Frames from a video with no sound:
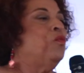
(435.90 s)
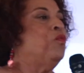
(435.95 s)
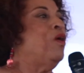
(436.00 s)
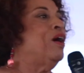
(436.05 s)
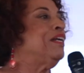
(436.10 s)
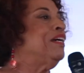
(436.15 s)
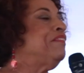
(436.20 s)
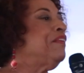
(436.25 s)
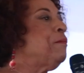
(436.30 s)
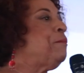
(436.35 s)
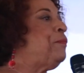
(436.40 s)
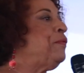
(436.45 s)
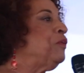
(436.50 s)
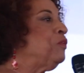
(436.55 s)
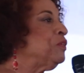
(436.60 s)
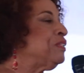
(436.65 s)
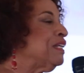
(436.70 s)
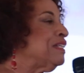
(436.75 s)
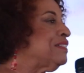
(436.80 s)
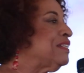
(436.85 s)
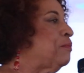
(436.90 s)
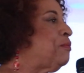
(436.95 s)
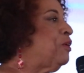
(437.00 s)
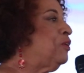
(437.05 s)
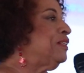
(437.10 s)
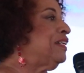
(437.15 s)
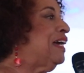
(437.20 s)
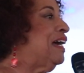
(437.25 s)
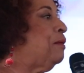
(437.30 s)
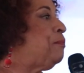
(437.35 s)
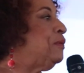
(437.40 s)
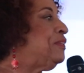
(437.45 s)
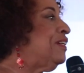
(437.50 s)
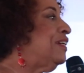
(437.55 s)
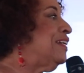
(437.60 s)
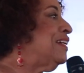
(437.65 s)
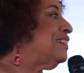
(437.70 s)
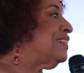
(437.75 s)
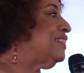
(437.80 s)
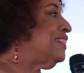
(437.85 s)
One of the beauties about
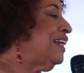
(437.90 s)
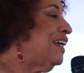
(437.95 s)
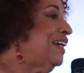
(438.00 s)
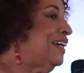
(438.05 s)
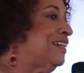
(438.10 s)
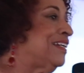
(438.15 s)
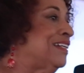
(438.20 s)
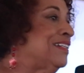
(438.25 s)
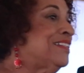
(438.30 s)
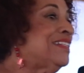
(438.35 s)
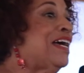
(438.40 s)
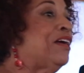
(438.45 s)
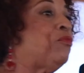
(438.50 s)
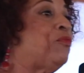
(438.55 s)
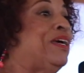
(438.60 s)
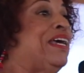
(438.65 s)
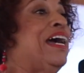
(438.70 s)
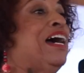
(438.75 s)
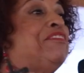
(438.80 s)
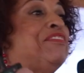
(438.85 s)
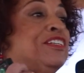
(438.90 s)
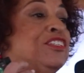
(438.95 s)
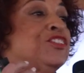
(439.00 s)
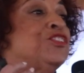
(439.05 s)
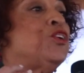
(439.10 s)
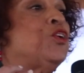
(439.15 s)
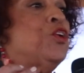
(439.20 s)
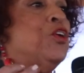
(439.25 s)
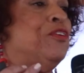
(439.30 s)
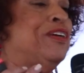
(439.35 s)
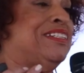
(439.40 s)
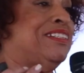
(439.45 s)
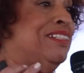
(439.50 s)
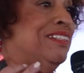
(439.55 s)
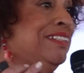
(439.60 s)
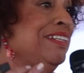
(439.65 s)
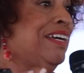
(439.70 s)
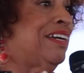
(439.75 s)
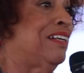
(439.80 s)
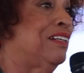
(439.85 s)
Appleton Estate is that we have a story
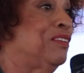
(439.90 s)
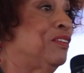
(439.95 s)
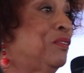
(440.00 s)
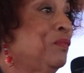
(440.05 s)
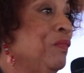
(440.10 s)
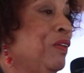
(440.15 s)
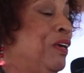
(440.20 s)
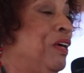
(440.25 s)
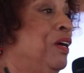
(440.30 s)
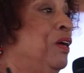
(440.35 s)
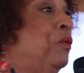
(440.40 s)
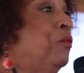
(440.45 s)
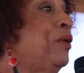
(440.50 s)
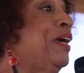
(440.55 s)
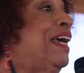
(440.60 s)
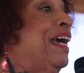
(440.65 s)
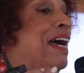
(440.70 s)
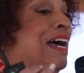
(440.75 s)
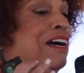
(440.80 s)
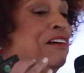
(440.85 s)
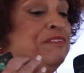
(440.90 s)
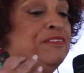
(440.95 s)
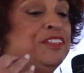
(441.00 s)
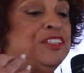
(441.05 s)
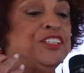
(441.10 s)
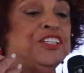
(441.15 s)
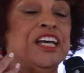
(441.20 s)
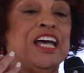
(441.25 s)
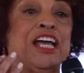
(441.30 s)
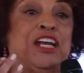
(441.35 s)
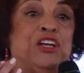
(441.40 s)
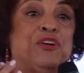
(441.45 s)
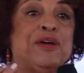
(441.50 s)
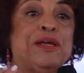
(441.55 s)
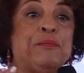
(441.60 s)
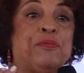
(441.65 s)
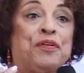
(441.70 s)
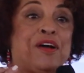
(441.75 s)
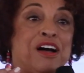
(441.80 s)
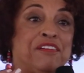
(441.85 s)
to tell. We have
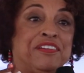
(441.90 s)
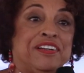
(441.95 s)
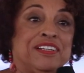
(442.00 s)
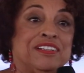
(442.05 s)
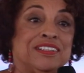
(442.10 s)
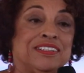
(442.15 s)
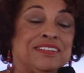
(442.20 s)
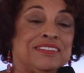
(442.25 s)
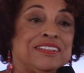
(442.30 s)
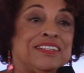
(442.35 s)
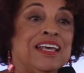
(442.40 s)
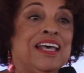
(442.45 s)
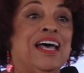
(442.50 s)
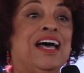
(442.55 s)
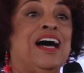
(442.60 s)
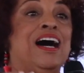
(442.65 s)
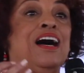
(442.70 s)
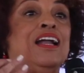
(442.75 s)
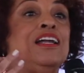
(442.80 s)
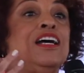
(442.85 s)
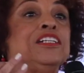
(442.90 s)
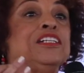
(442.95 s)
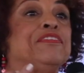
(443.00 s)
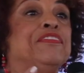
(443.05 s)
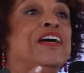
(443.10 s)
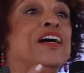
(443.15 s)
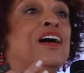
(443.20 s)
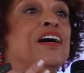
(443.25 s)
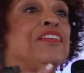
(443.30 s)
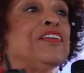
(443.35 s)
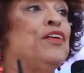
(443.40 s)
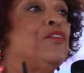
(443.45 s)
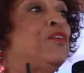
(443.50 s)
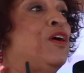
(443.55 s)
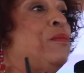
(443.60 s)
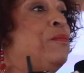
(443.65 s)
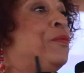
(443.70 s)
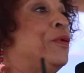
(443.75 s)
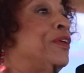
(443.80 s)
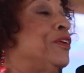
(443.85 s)
genuine provenance. A lot of the other
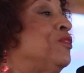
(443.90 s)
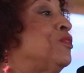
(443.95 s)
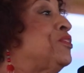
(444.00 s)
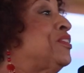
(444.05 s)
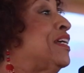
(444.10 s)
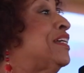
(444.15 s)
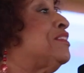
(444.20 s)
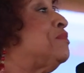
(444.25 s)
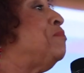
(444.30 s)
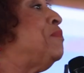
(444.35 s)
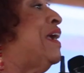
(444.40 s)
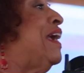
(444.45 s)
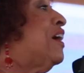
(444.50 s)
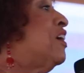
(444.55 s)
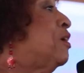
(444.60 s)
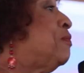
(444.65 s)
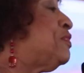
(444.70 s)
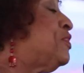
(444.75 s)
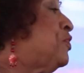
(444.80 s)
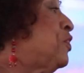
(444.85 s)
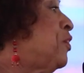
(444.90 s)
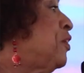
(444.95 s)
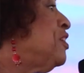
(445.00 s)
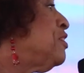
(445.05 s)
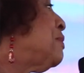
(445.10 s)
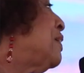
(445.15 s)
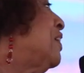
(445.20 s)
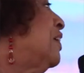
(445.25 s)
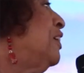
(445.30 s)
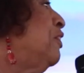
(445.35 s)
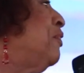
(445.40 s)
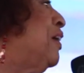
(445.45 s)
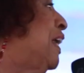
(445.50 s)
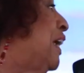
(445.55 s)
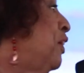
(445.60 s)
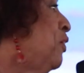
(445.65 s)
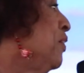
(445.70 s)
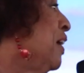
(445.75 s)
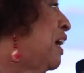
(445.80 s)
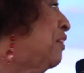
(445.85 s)
rum producers make up stories because they
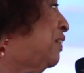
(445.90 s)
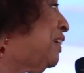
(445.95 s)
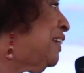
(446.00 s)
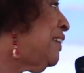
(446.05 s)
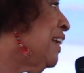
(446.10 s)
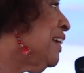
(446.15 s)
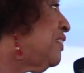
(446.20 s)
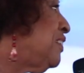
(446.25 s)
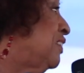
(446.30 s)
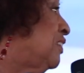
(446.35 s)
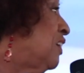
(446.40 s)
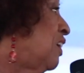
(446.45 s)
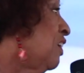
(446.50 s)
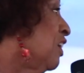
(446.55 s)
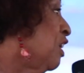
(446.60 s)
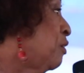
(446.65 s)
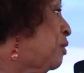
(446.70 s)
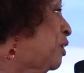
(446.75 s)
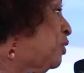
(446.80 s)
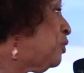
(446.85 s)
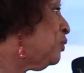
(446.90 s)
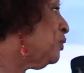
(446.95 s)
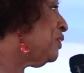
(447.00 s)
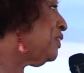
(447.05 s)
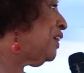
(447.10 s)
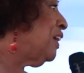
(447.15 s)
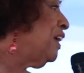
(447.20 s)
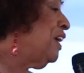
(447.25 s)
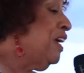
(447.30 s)
really don't have anything to talk about.